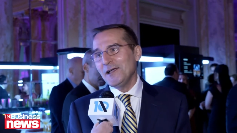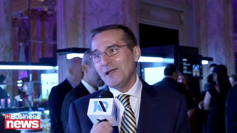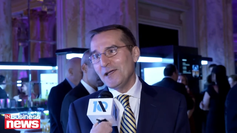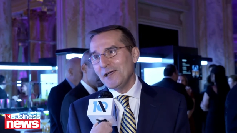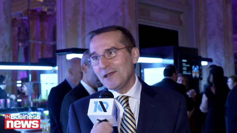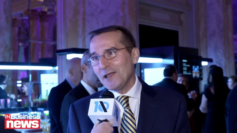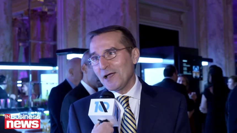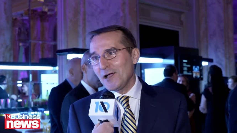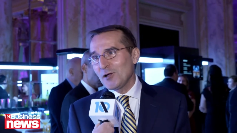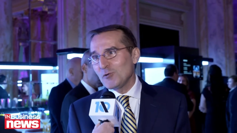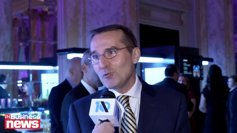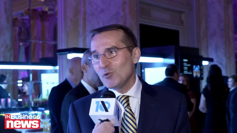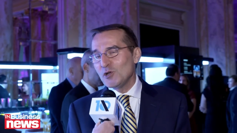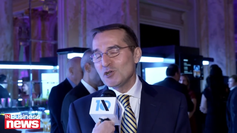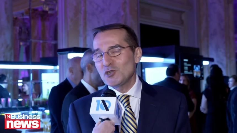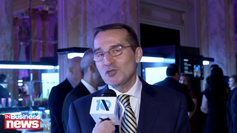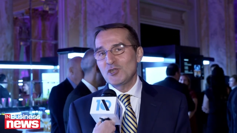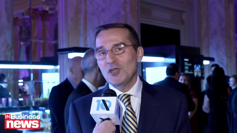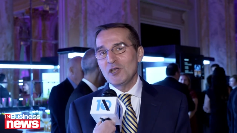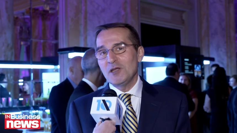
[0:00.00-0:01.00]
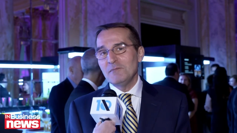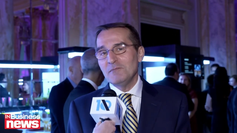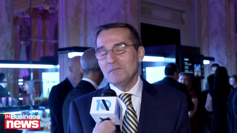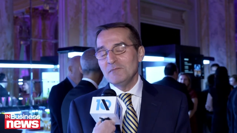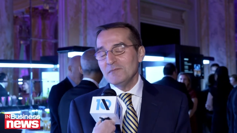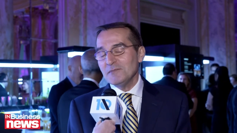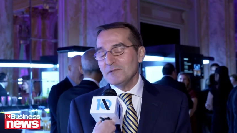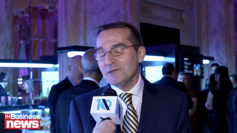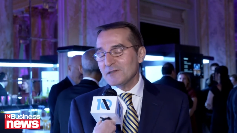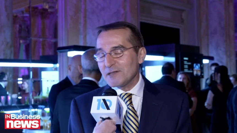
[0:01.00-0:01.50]
and I wish them
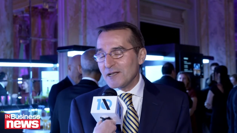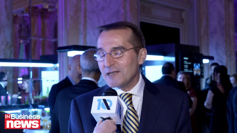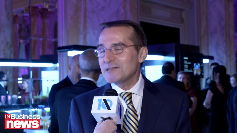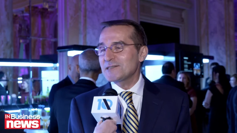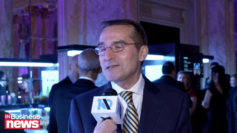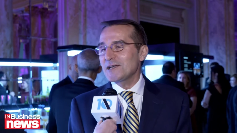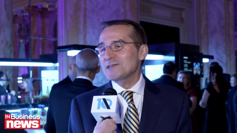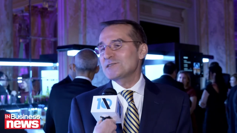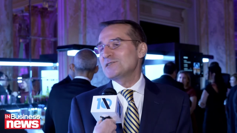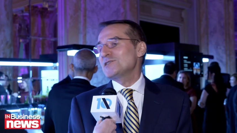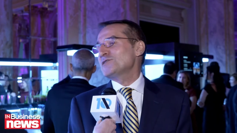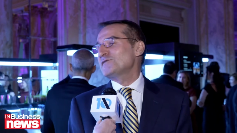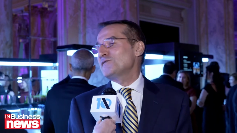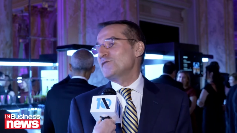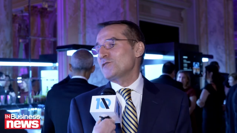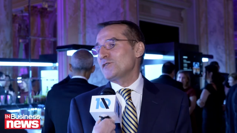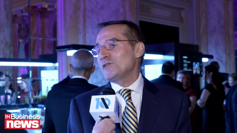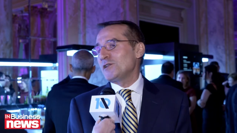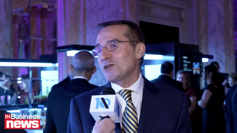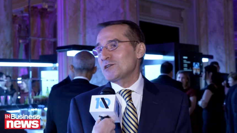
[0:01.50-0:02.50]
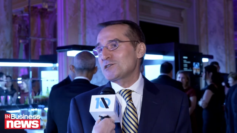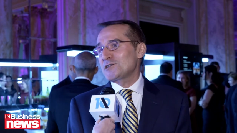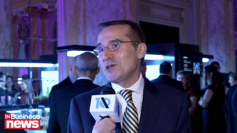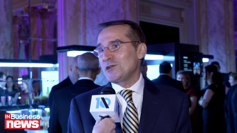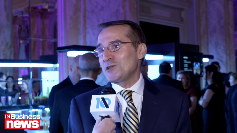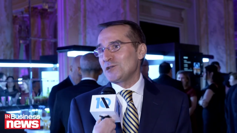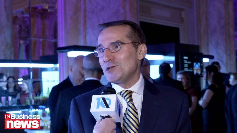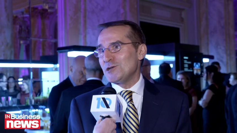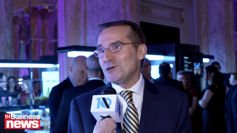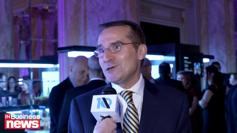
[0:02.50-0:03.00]
great success for the next
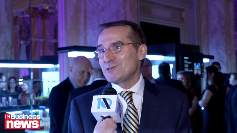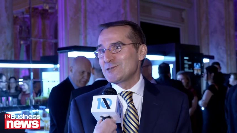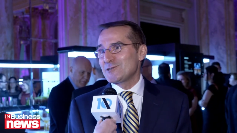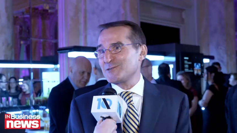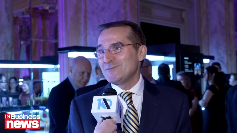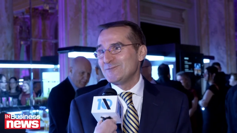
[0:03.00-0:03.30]
10 years.